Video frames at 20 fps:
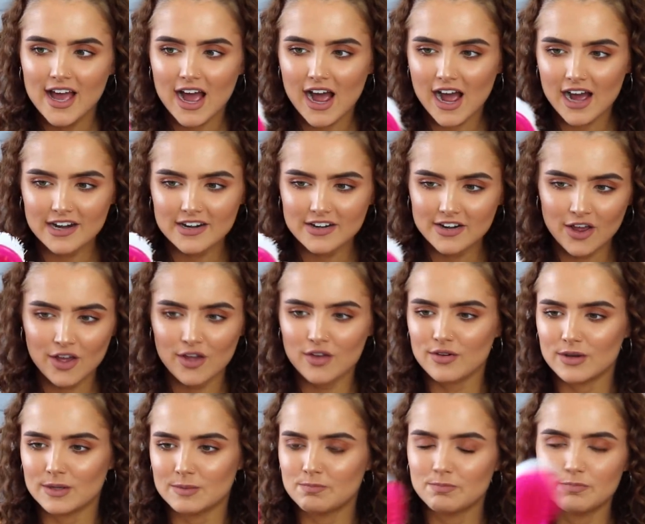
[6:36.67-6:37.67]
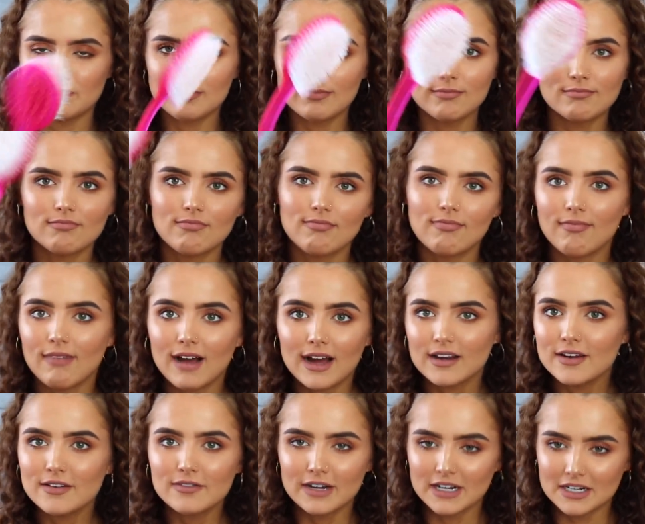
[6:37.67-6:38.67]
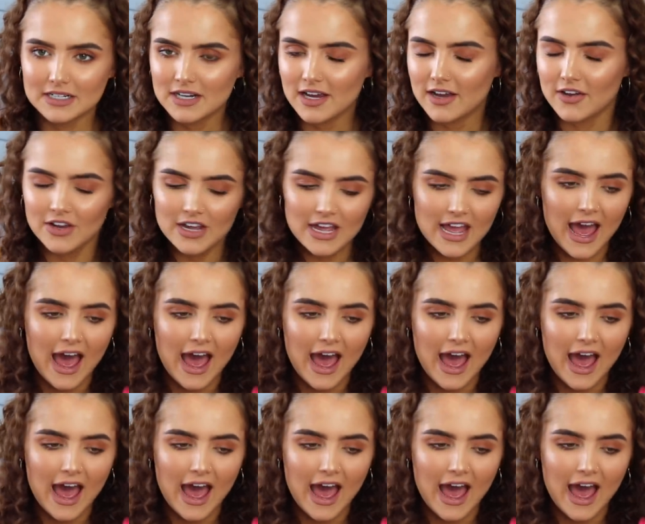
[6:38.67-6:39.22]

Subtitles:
I don't know, I don't really know.